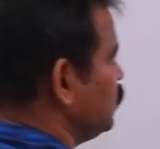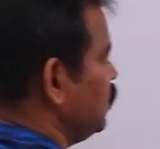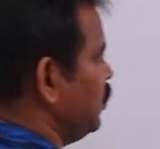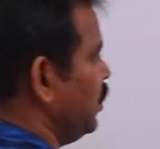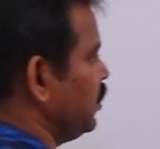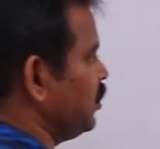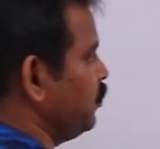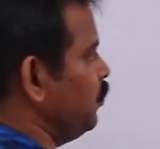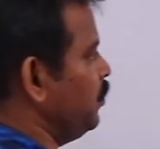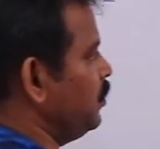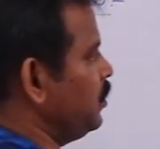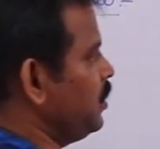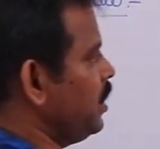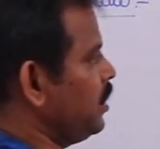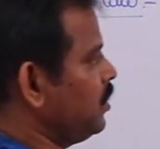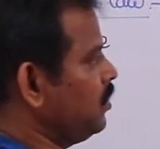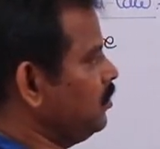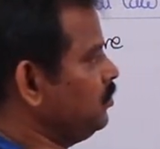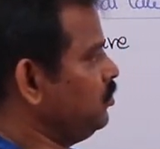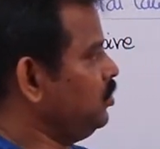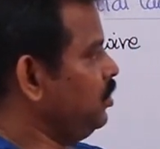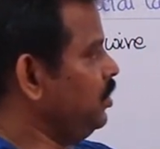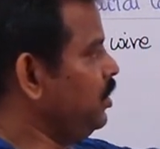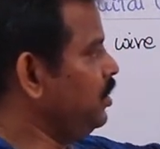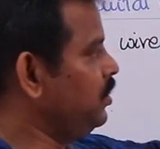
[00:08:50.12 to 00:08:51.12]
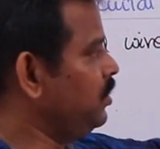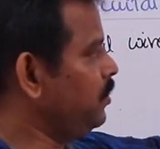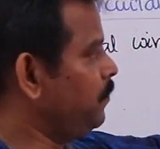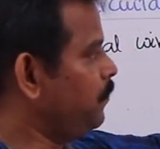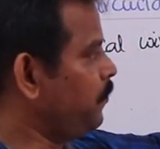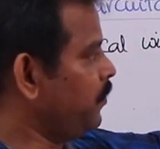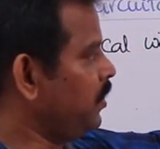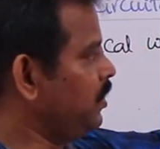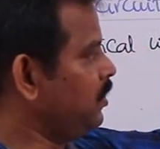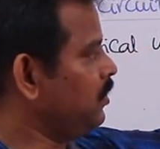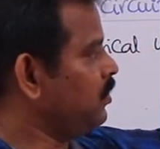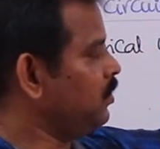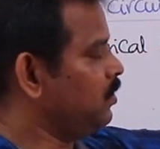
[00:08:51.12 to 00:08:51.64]
let me take 3
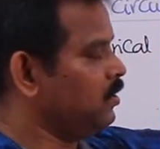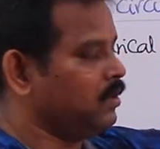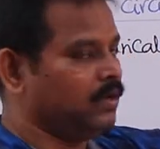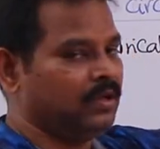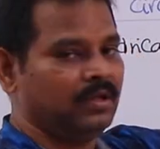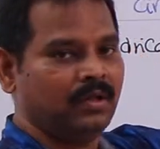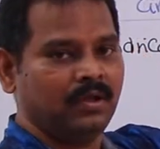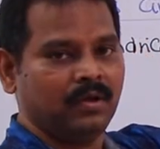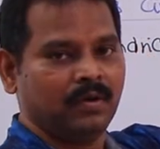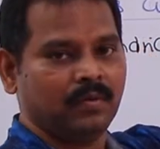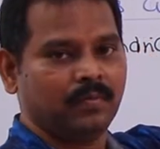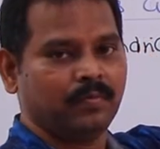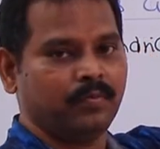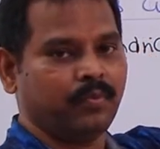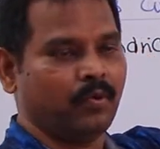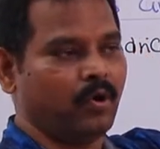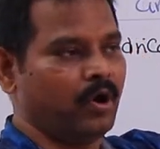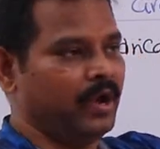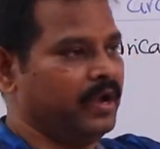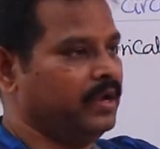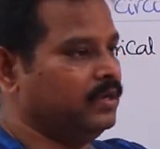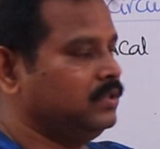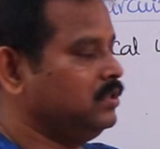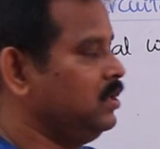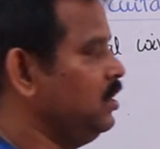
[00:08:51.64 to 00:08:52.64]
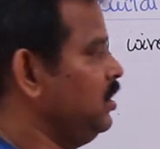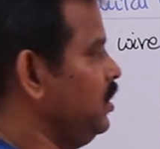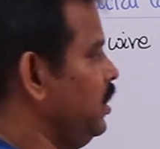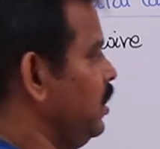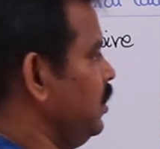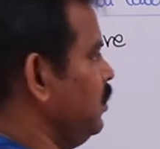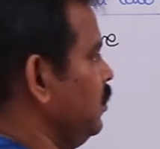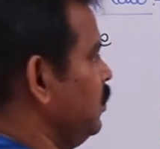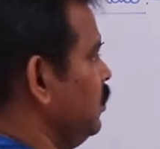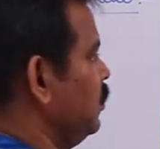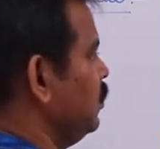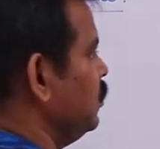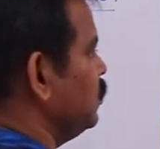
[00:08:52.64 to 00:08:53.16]
different points
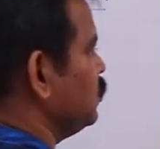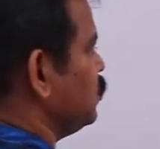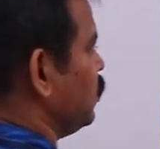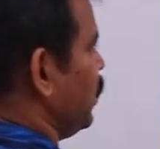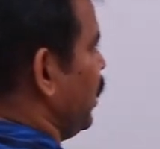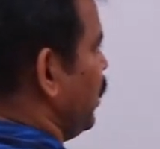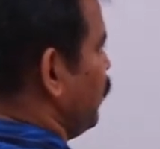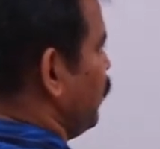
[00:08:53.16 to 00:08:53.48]
here. So I